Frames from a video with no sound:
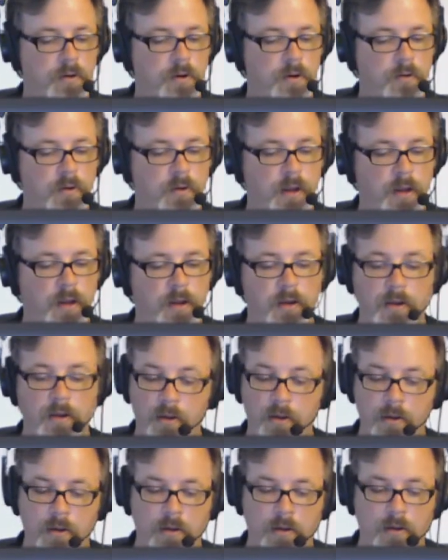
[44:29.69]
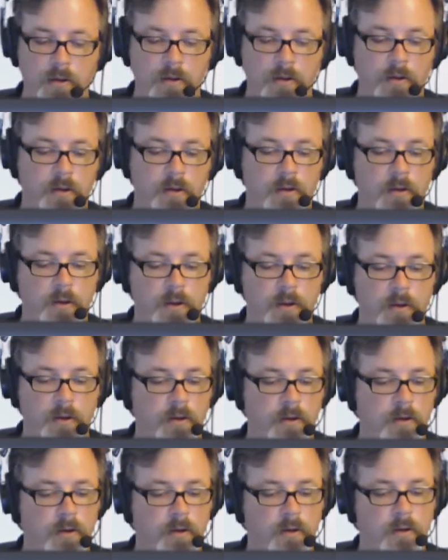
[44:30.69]
Okay. Yeah.
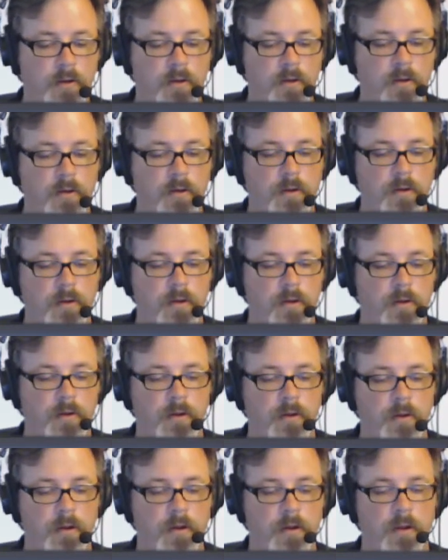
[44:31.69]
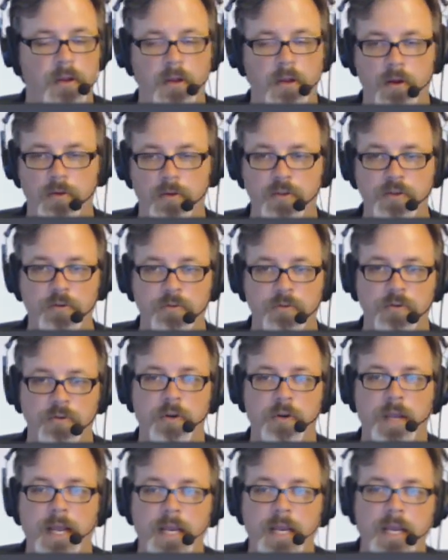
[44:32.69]
You know, to, to
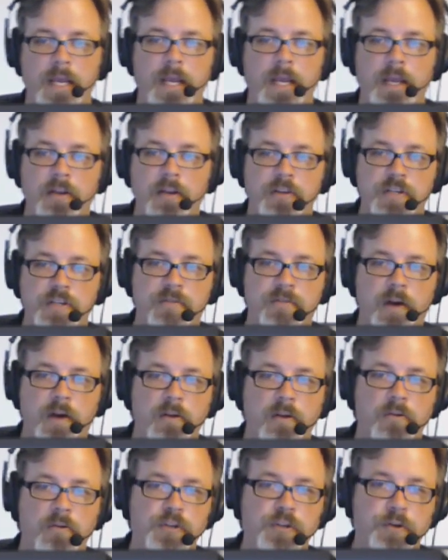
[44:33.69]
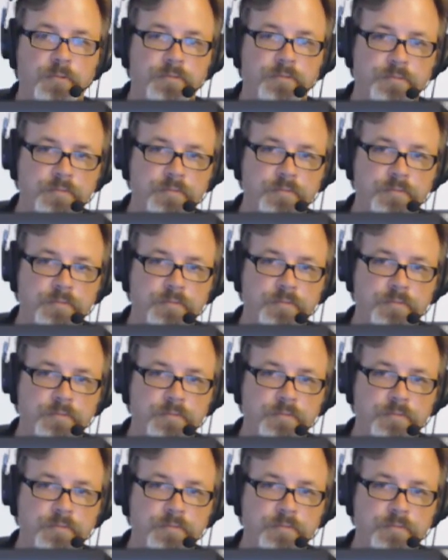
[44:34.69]
any key, it just follows you.